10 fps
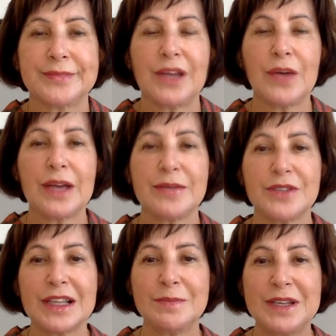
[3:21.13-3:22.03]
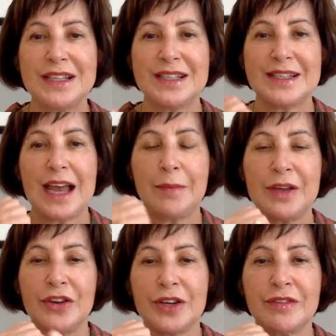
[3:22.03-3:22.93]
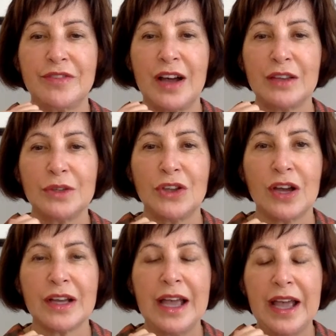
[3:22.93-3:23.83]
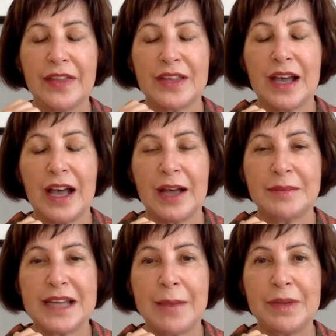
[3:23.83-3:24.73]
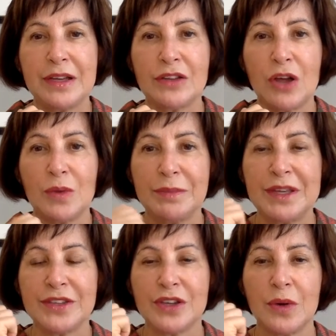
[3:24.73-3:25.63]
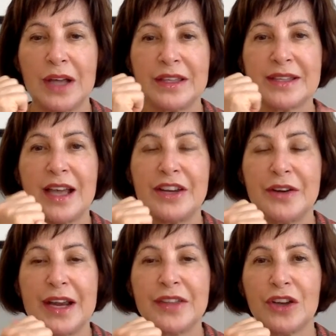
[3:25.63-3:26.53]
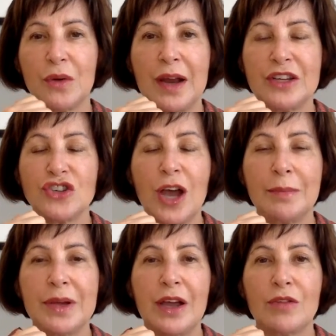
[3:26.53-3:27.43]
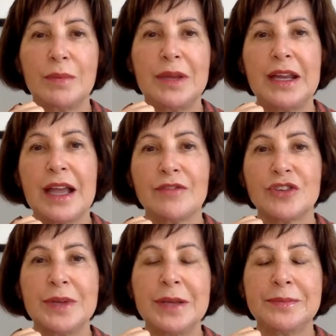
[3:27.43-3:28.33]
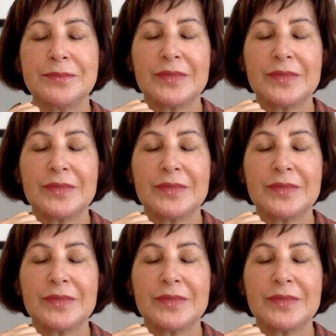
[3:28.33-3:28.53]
Okay, so let's begin to tap, and you're going to follow along the um, tapping along with me. So on the side of your hand, the karate chop, repeating after me.